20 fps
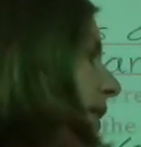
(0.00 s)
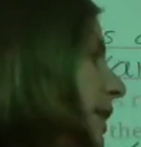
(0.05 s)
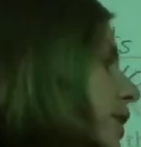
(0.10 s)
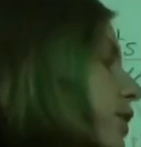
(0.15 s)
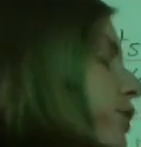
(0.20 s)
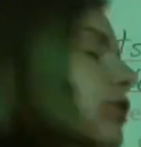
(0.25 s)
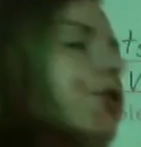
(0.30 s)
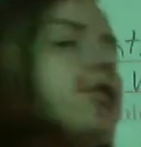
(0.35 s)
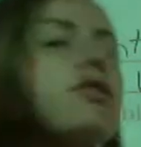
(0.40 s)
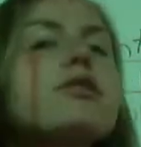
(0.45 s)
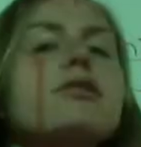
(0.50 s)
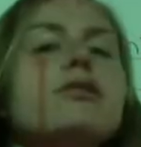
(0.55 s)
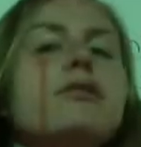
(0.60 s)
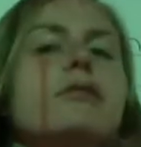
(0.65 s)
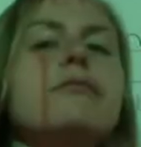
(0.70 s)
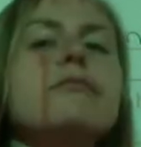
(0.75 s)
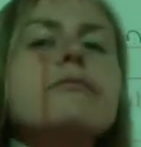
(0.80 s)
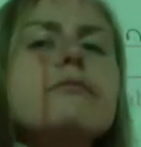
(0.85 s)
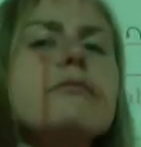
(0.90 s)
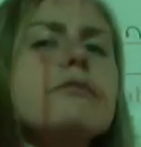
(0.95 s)
here, there's
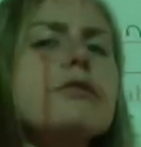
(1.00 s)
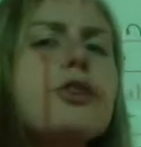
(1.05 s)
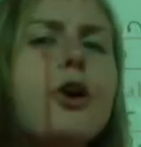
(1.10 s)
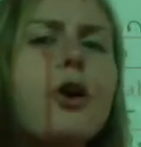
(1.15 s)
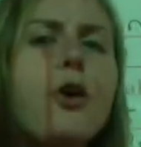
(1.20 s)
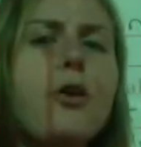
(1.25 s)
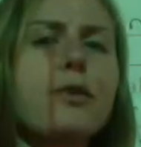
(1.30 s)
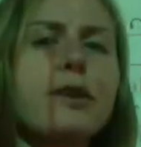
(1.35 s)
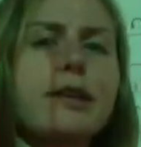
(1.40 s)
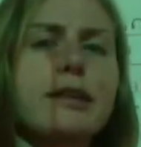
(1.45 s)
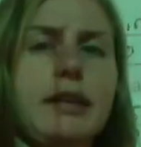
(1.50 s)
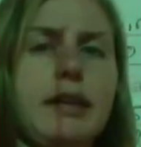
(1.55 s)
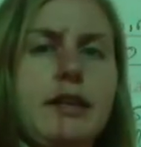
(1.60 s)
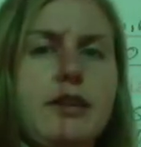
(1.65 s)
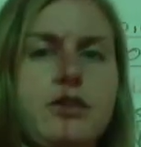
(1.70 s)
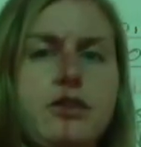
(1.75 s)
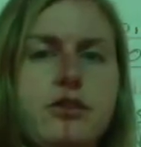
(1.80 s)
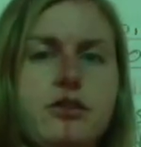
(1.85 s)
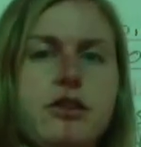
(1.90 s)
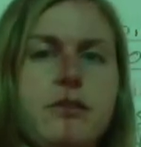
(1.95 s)
no
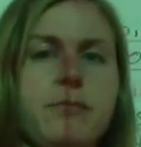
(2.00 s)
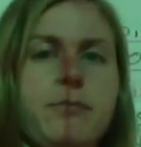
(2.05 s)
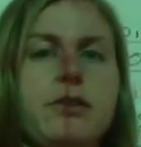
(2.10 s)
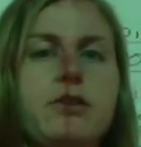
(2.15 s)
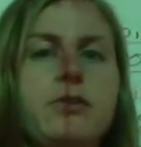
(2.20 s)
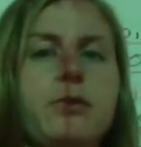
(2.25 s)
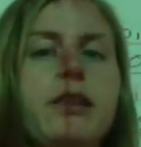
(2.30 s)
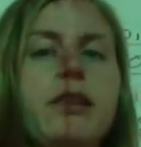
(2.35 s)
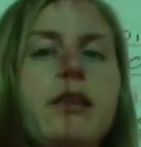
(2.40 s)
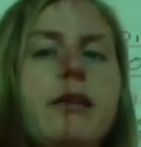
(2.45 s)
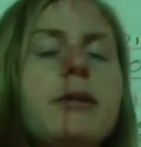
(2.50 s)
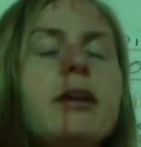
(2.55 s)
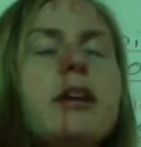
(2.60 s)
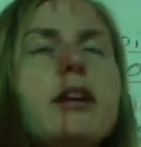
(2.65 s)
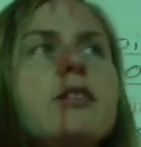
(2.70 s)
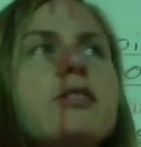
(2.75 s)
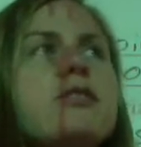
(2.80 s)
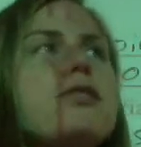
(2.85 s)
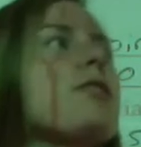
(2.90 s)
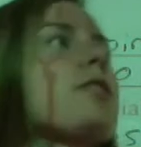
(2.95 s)
relationship between them.
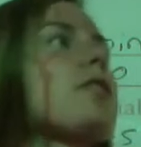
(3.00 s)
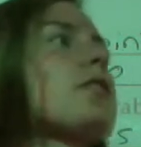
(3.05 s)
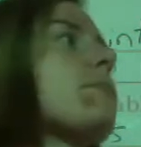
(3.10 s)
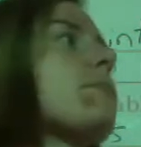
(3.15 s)
So this